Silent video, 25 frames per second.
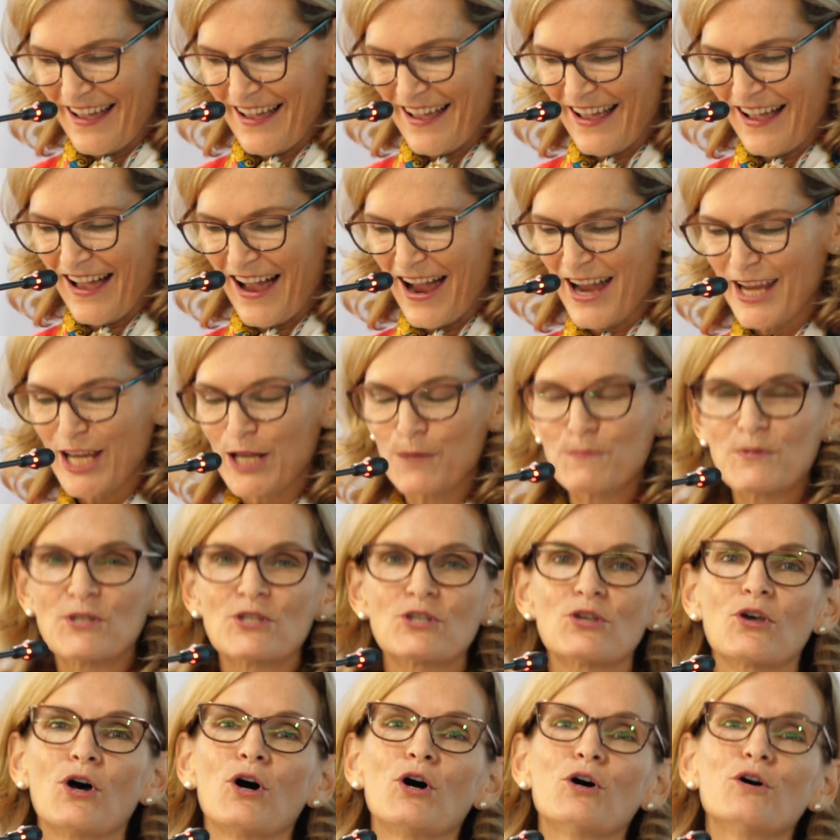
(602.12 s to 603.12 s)
I am
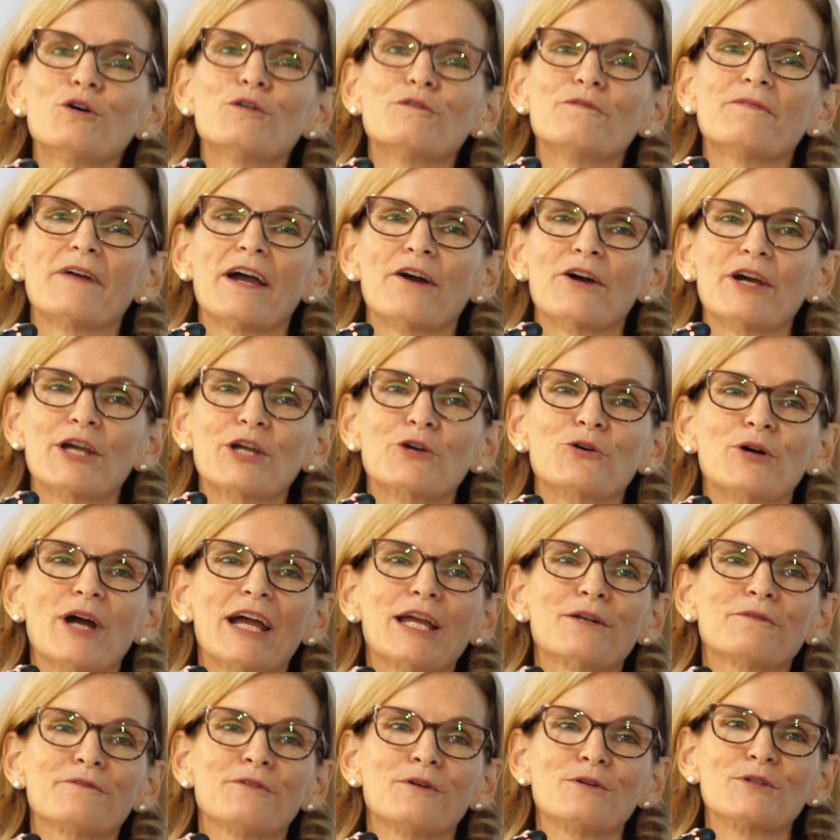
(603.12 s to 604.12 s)
so very
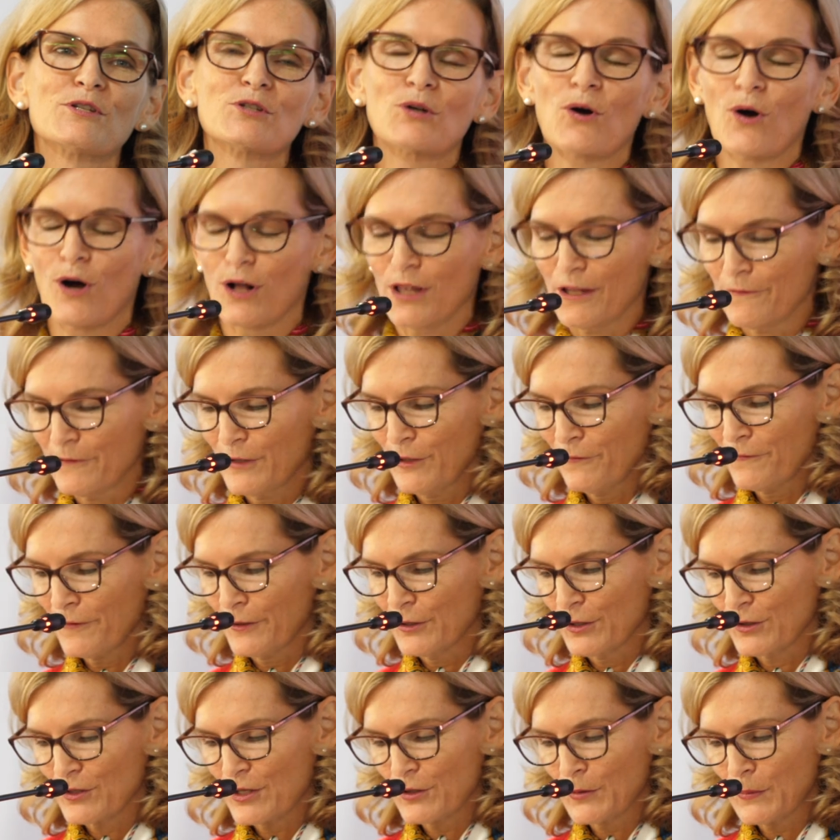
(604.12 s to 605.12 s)
grateful to all of you for
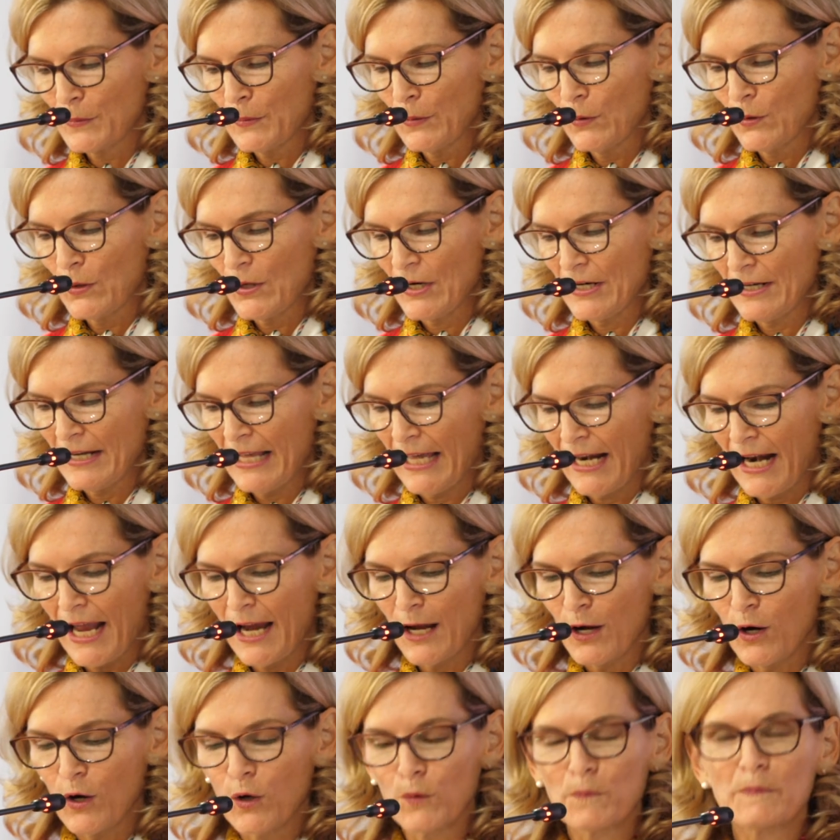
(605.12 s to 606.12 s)
your support, and I
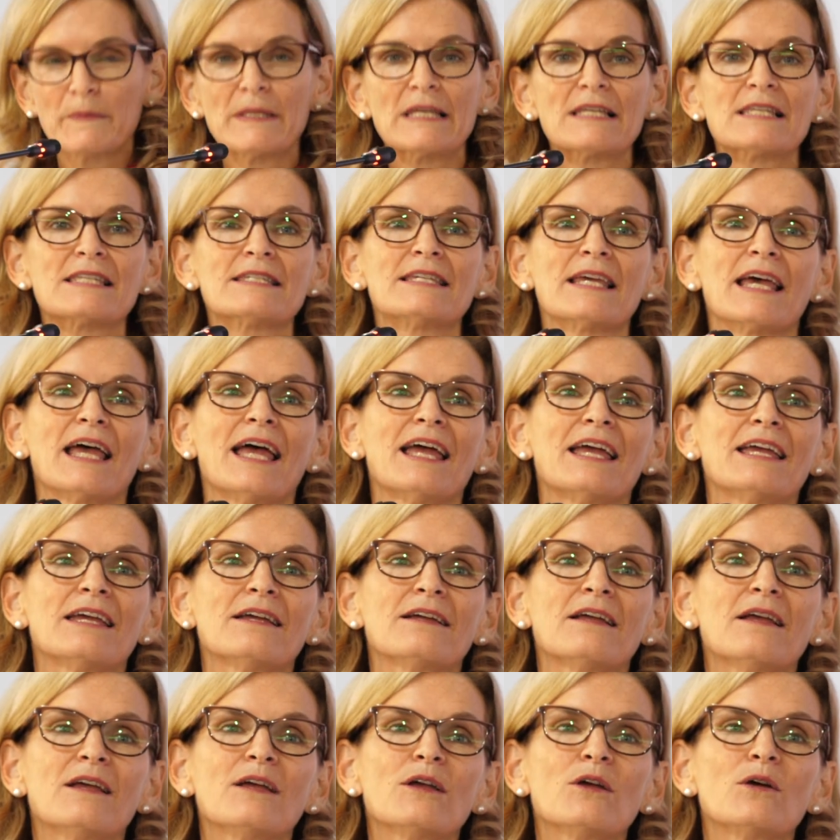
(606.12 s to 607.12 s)
hope this day
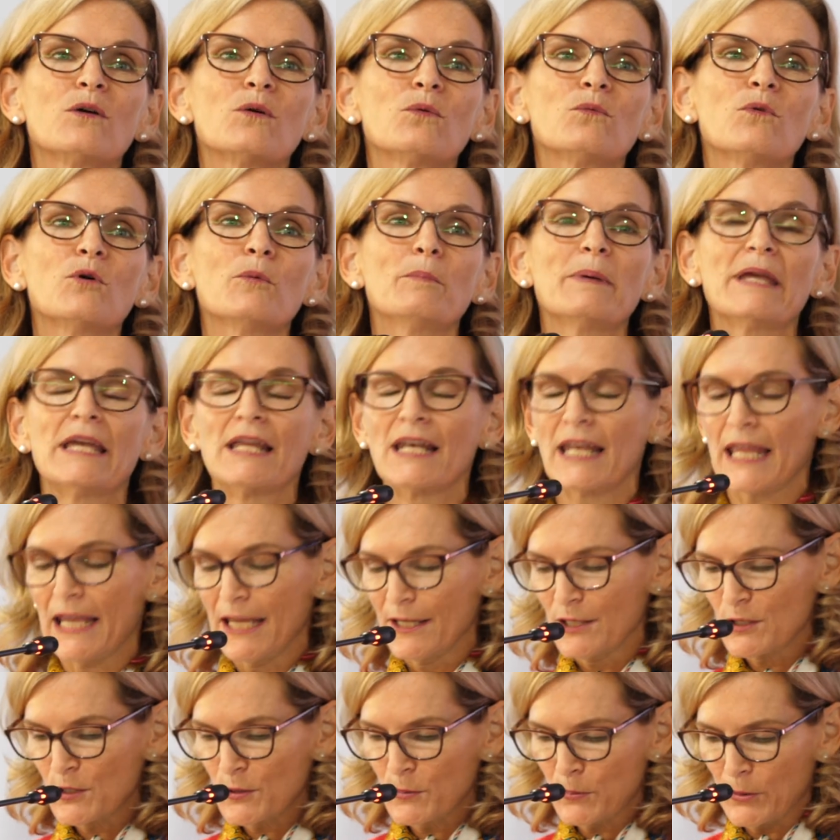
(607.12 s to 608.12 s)
will be an
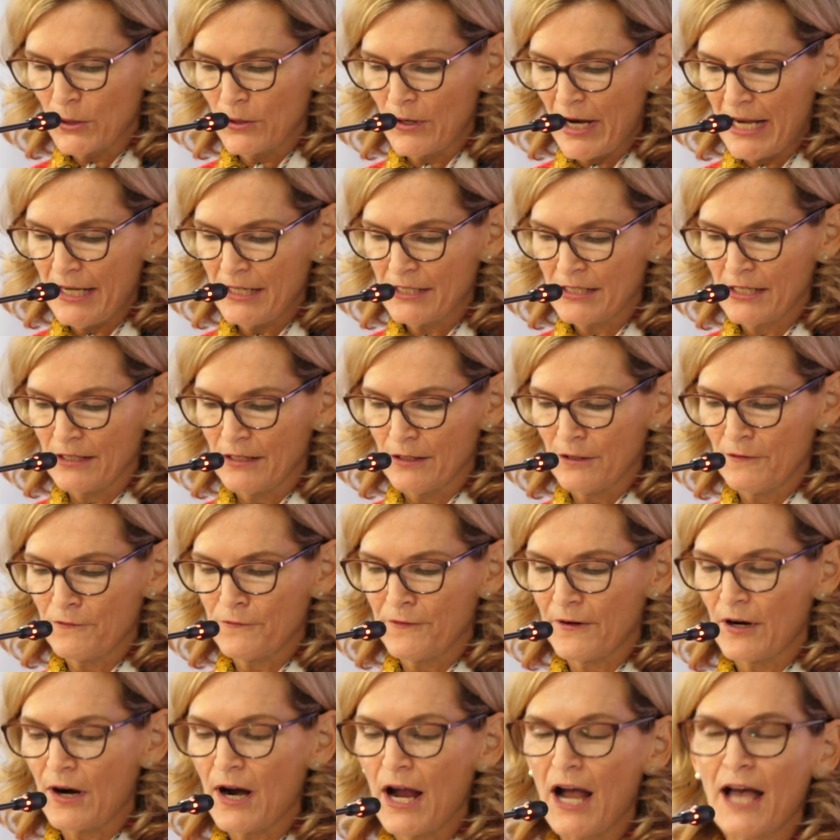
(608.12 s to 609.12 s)
inspiration
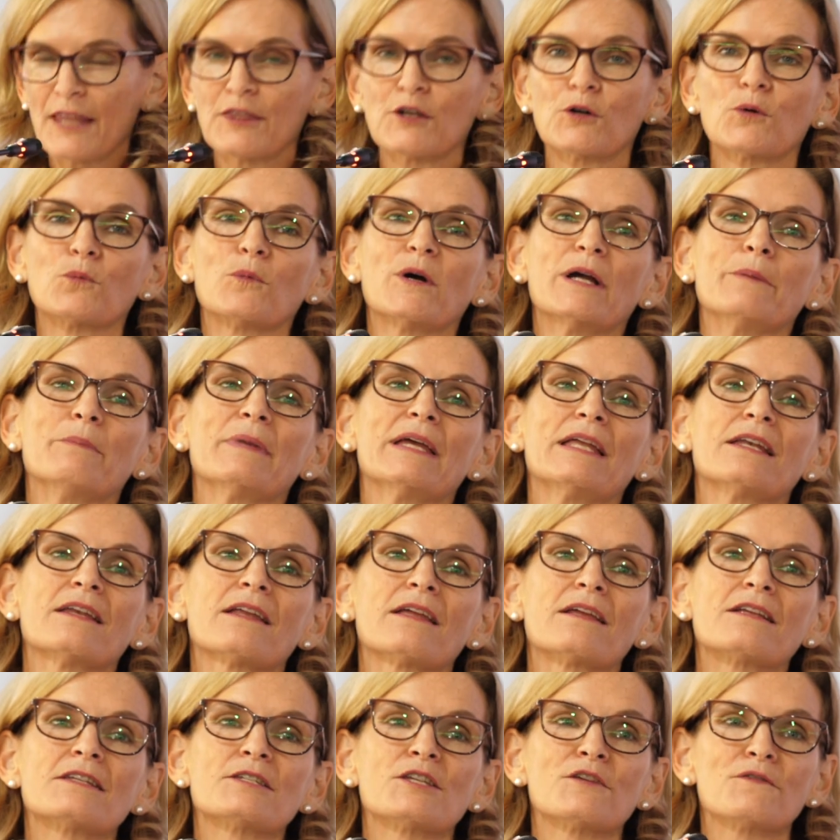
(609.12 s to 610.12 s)
for other women
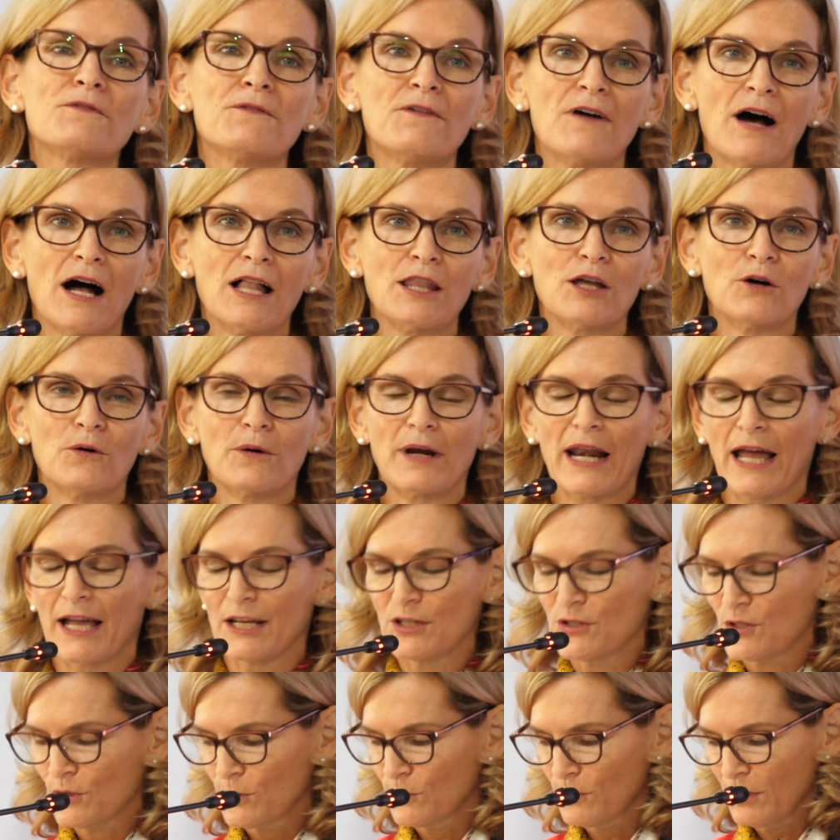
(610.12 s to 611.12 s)
to follow, and I
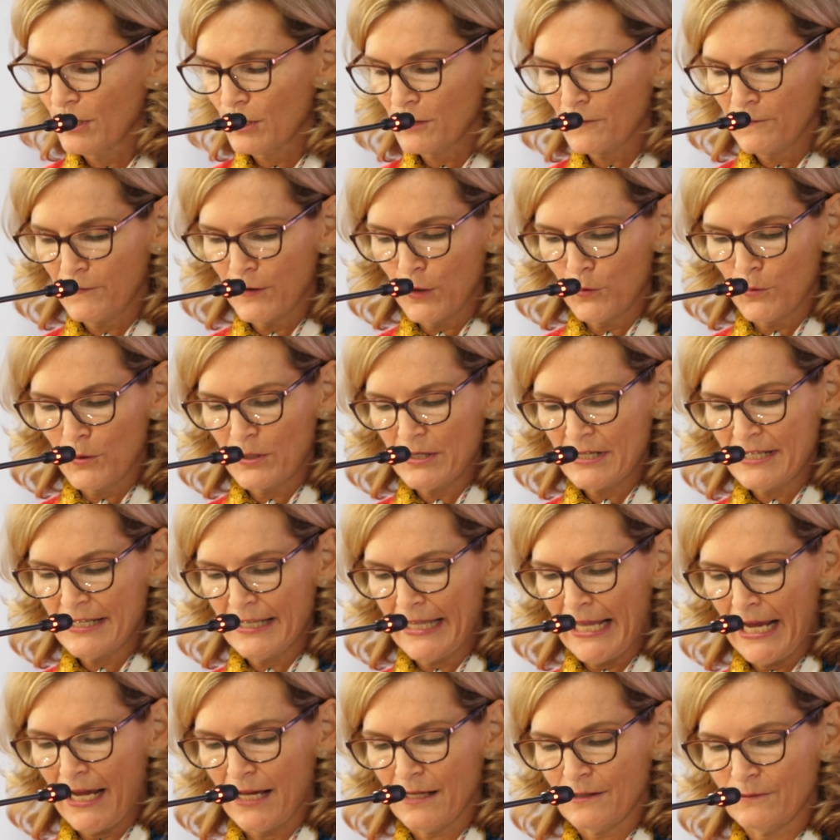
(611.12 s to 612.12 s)
do look forward to
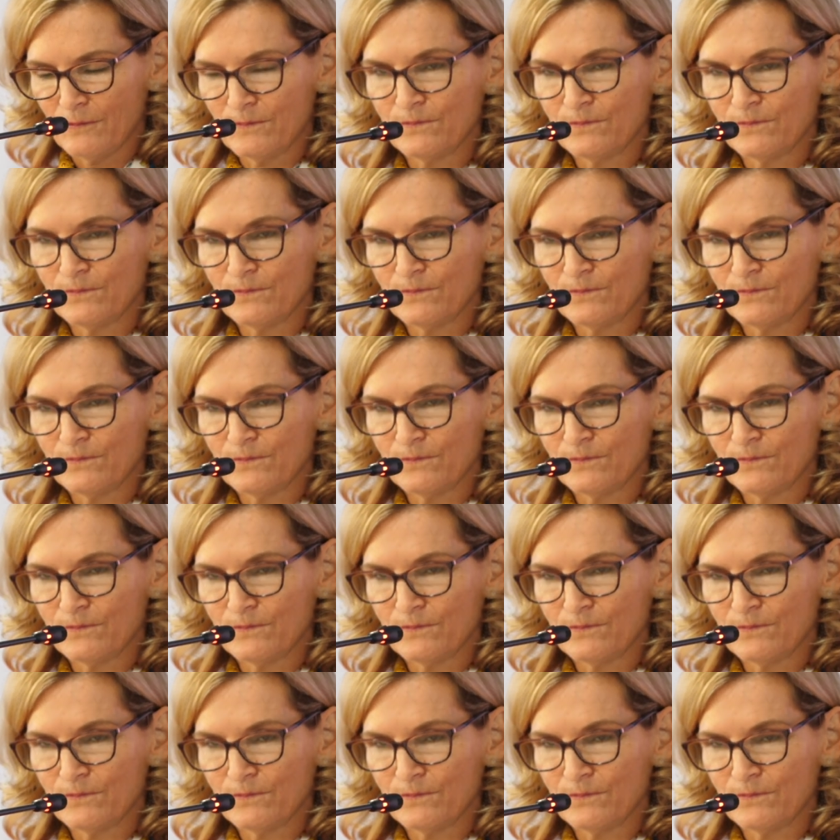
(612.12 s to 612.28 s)
that.